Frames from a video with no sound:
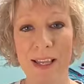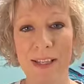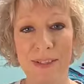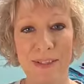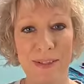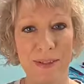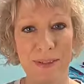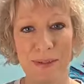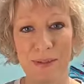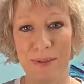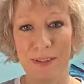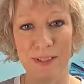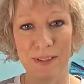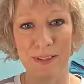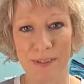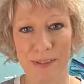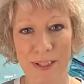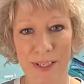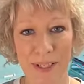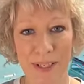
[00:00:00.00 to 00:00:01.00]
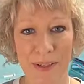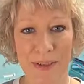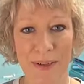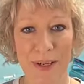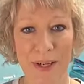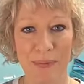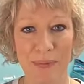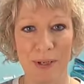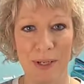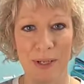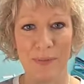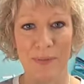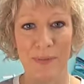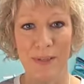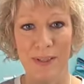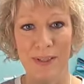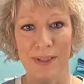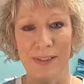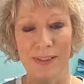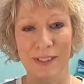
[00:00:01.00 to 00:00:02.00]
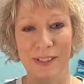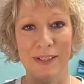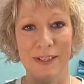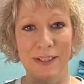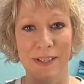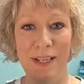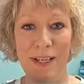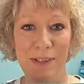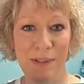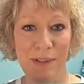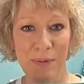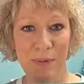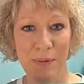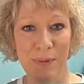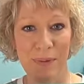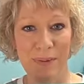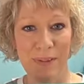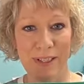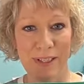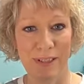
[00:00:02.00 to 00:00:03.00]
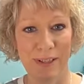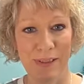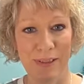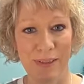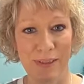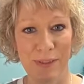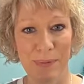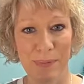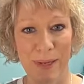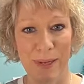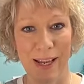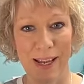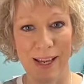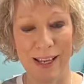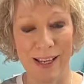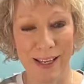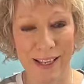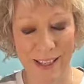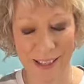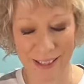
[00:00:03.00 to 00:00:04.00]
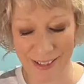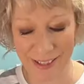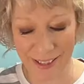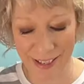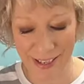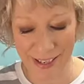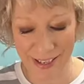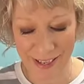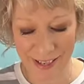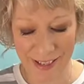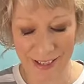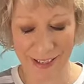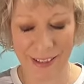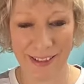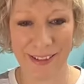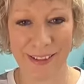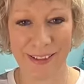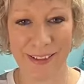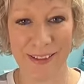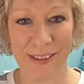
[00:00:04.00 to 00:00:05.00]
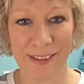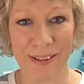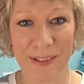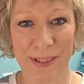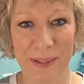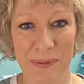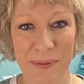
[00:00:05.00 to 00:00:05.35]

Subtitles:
So that just kind of cracked me up that Leon has some quilting on this bag. And